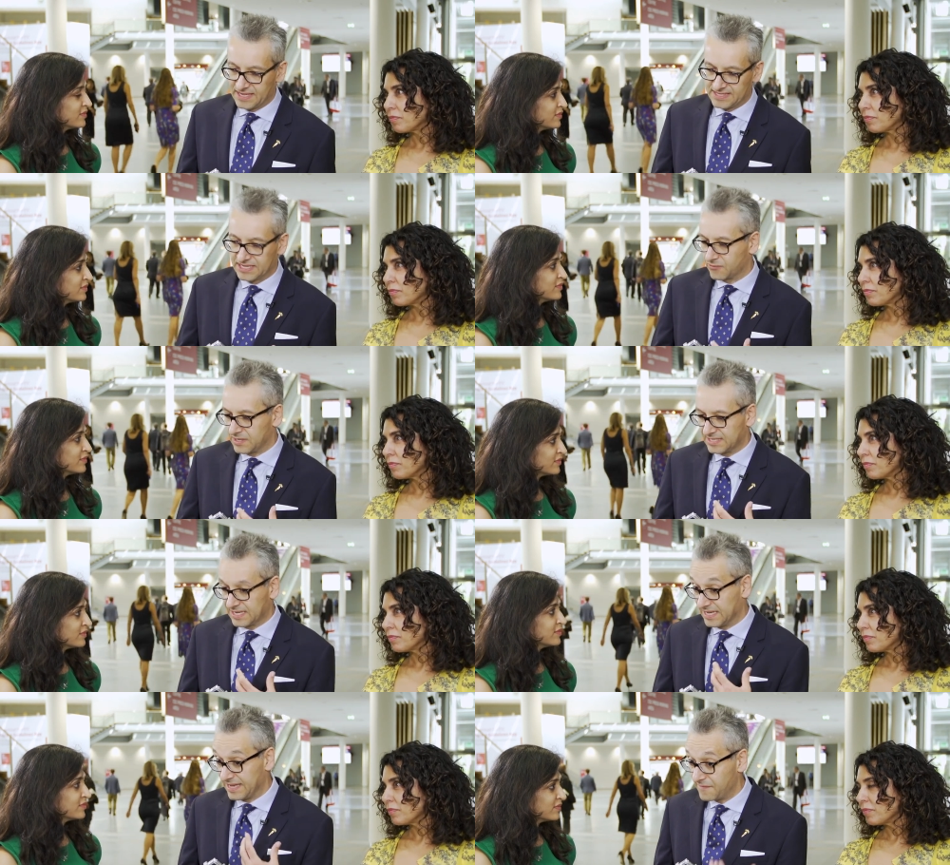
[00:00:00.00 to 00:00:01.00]
Speaker 1: it
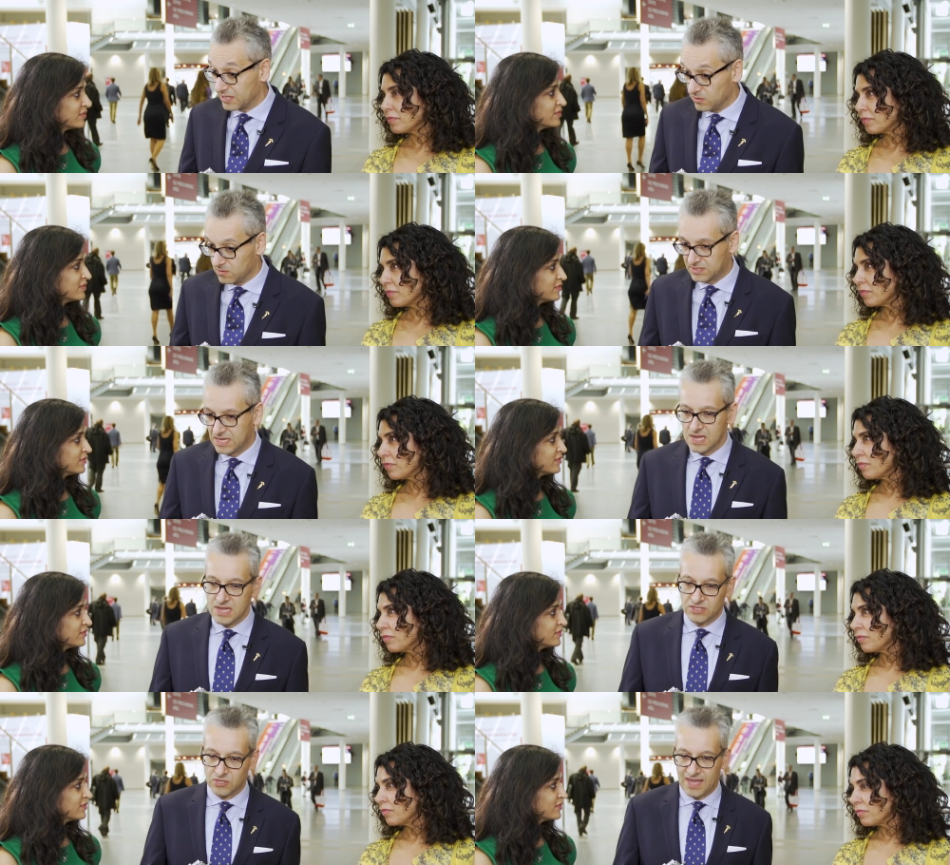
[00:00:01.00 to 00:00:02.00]
increasingly difficult
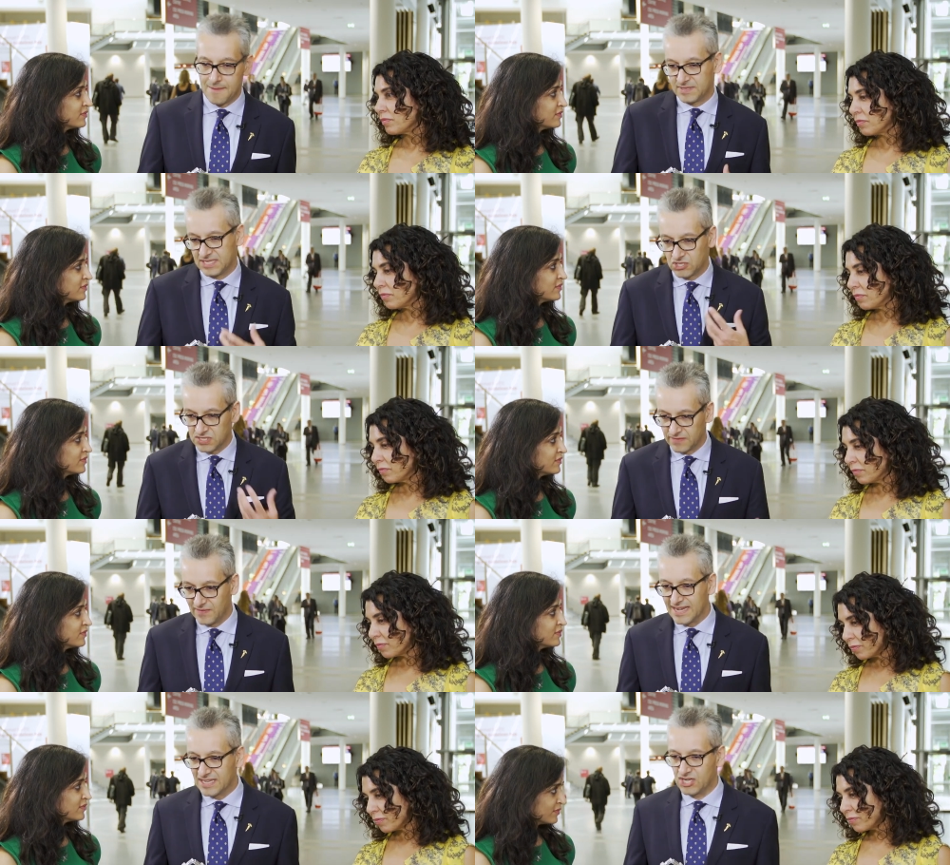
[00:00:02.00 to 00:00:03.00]
to get positions of
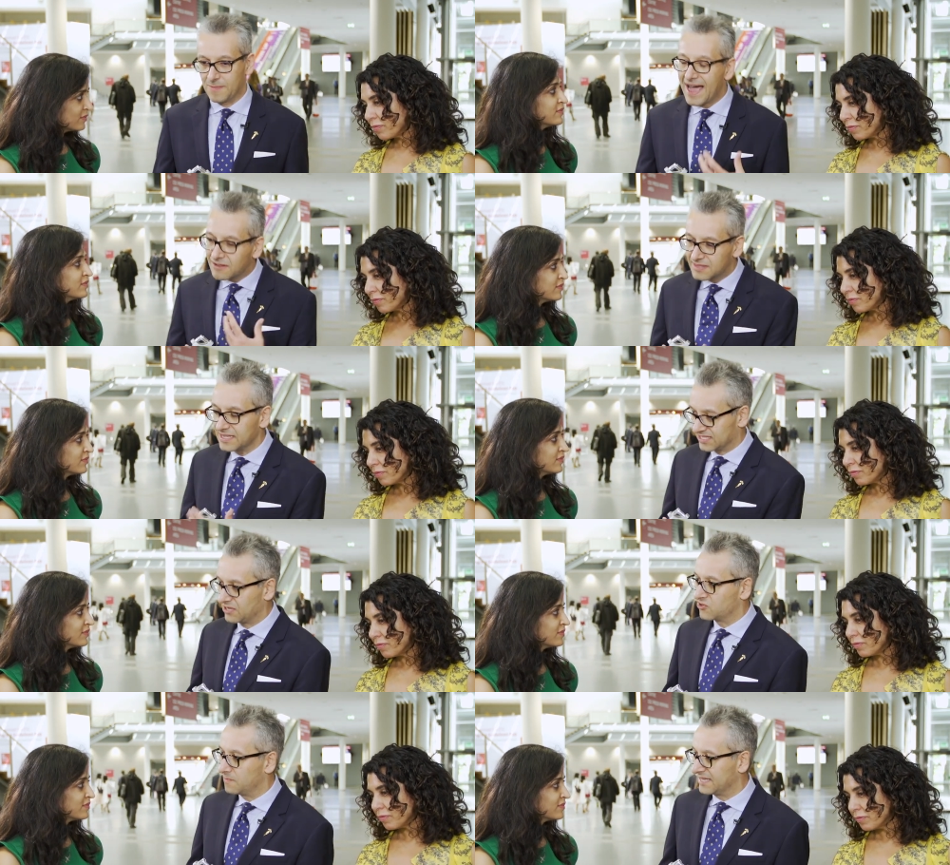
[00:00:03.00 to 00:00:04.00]
leadership. How do you think
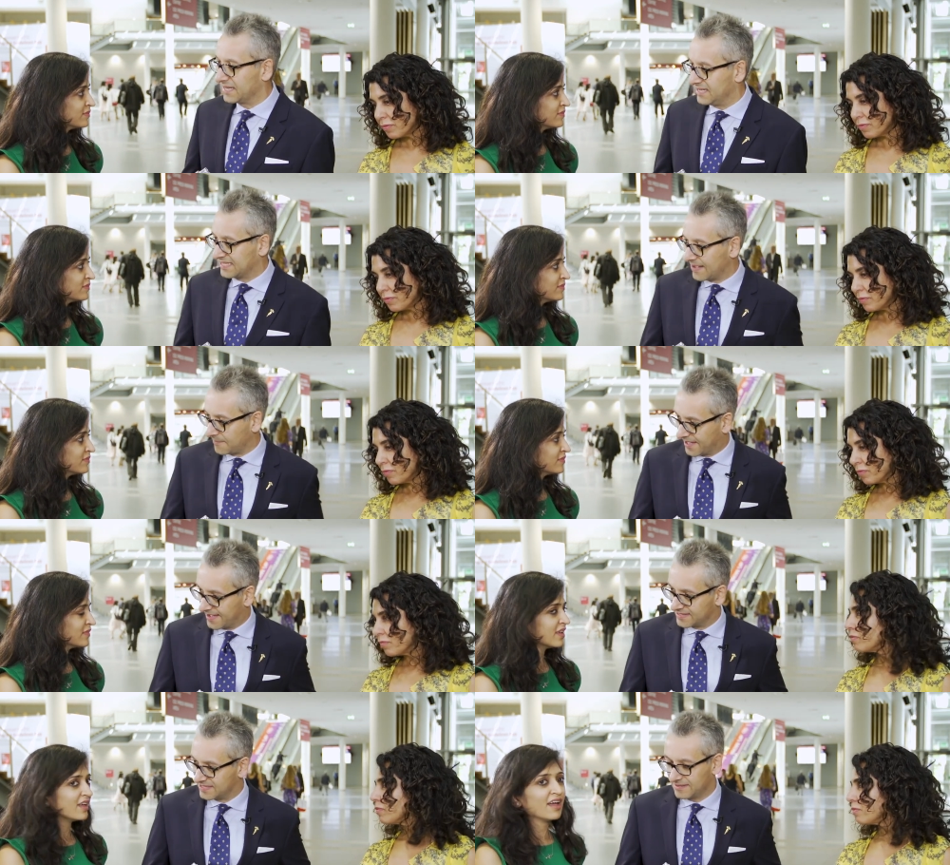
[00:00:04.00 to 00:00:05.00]
social media has helped
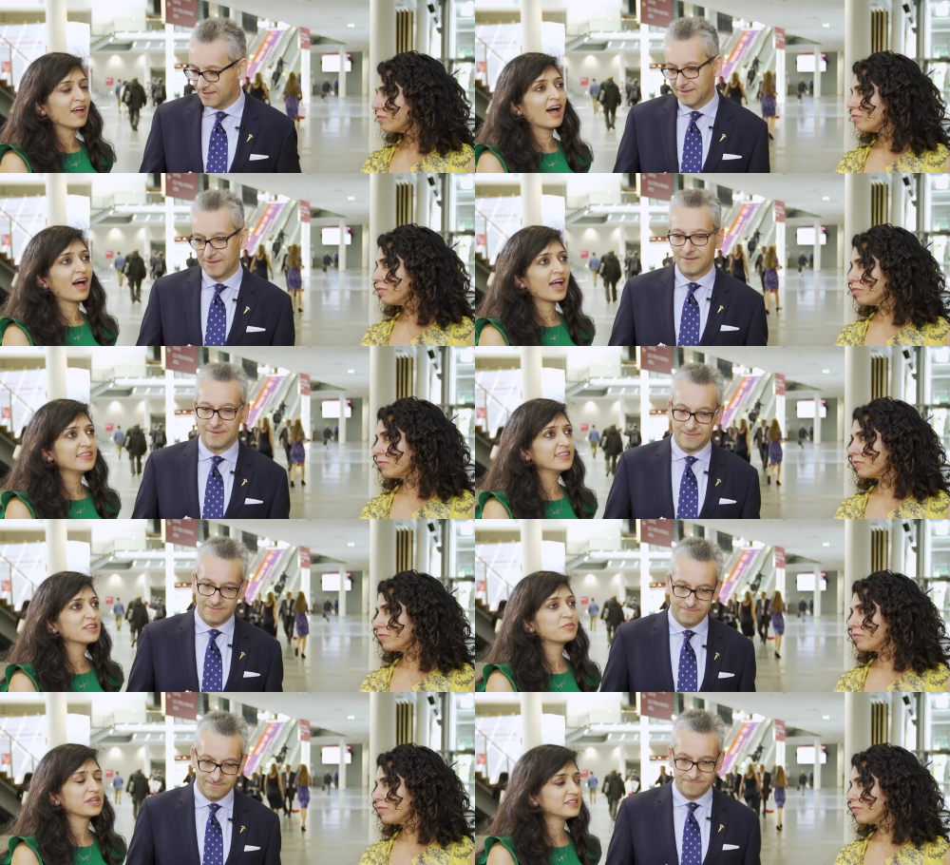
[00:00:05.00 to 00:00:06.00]
that?
Speaker 2: I think
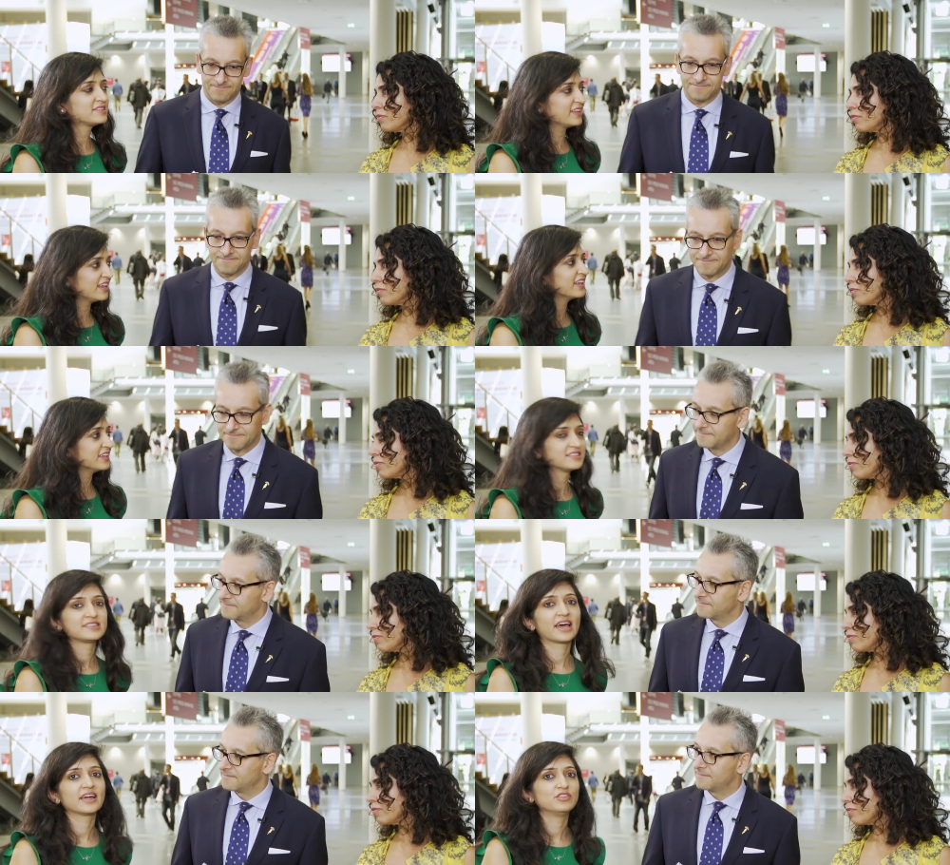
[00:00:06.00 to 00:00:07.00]
the biggest thing is
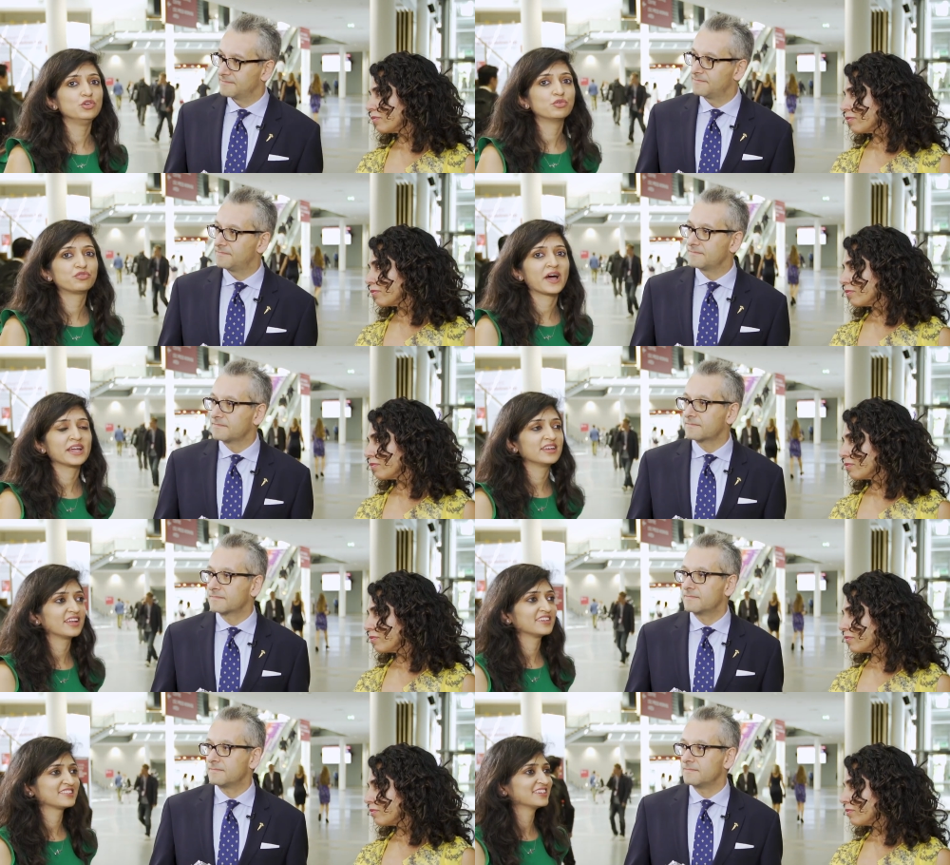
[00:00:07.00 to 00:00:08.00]
that you find,
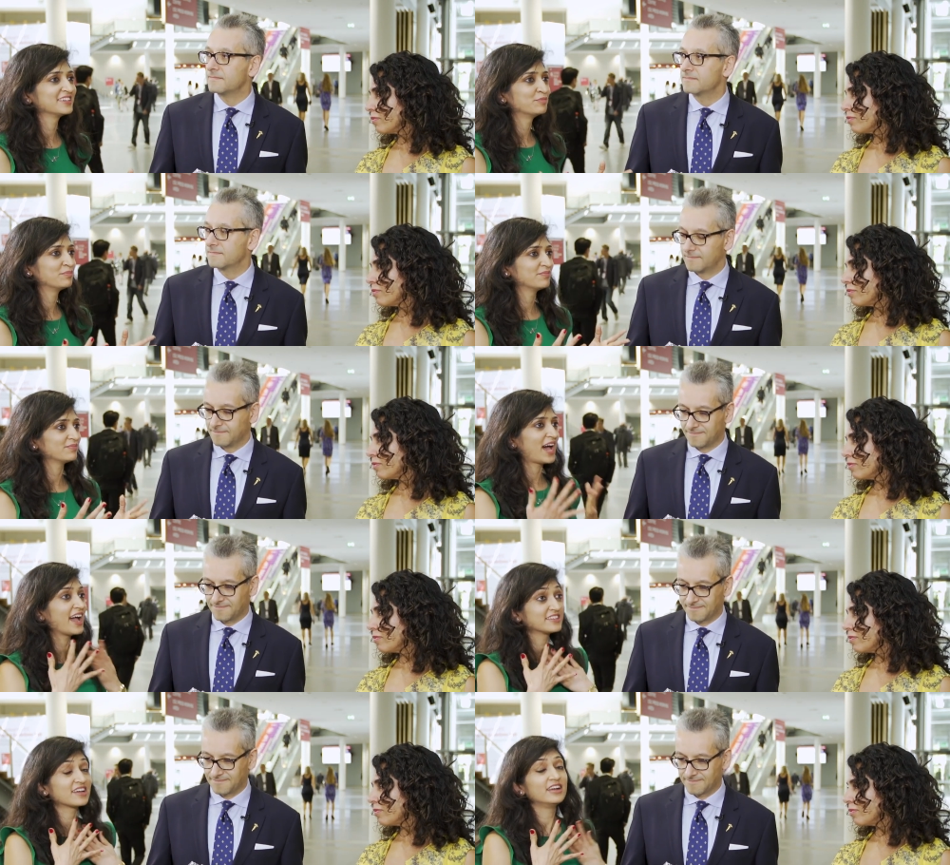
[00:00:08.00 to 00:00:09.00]

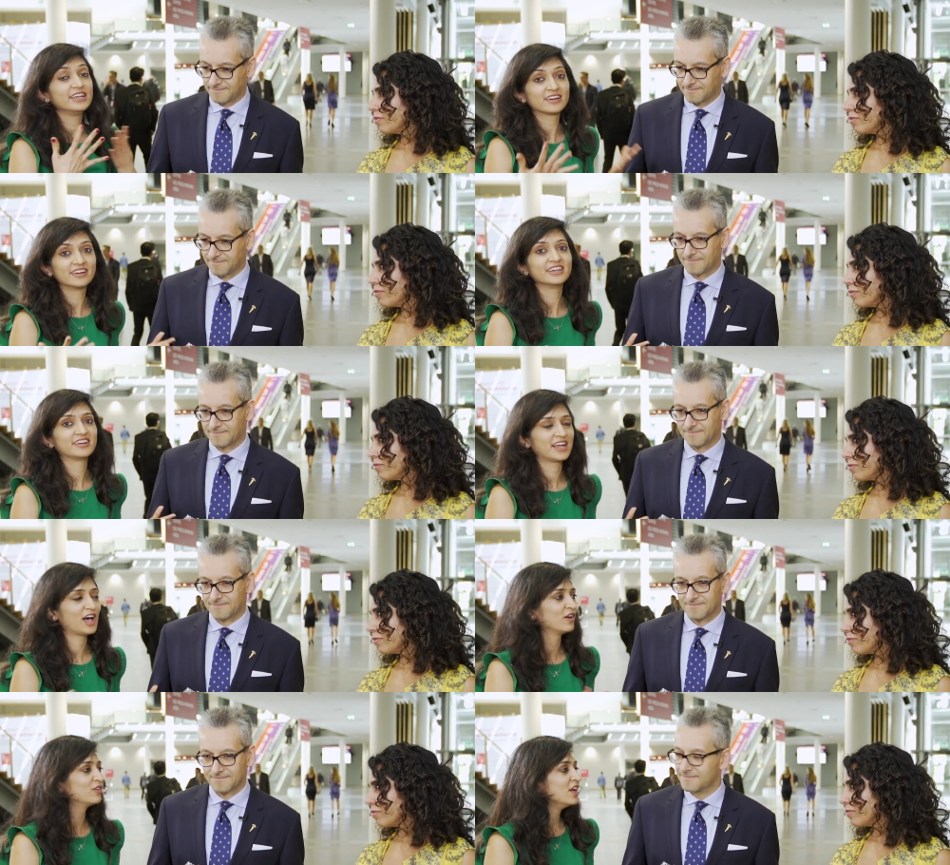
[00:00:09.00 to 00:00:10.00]
as early career
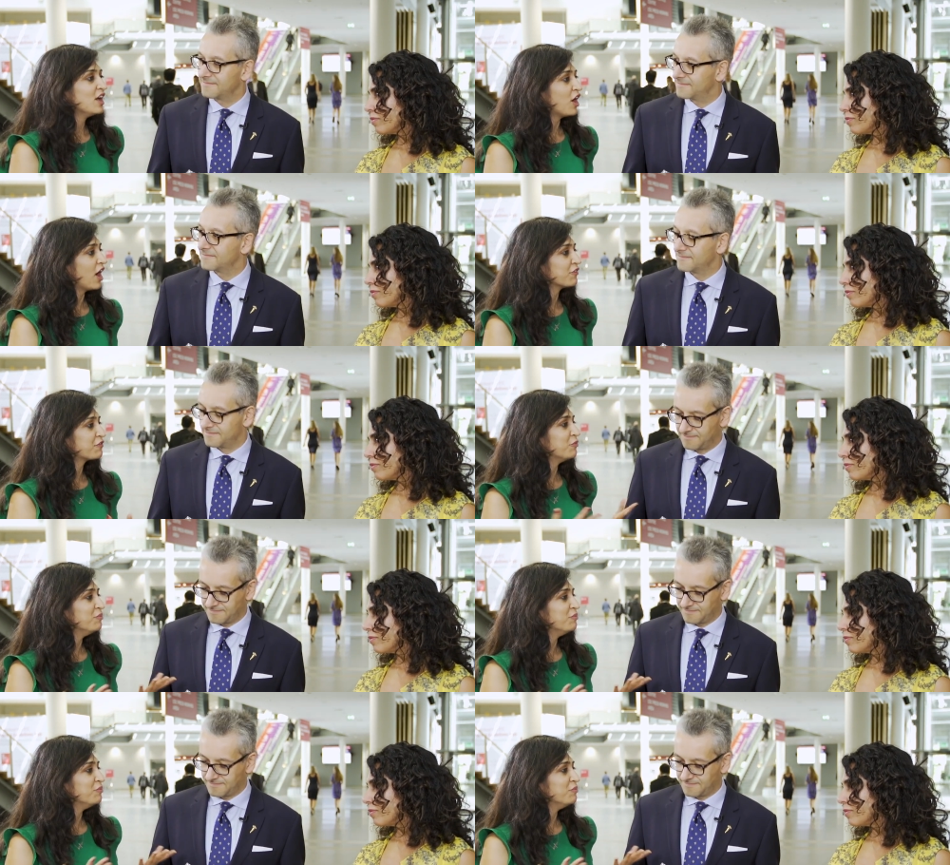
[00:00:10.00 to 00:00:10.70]
now, for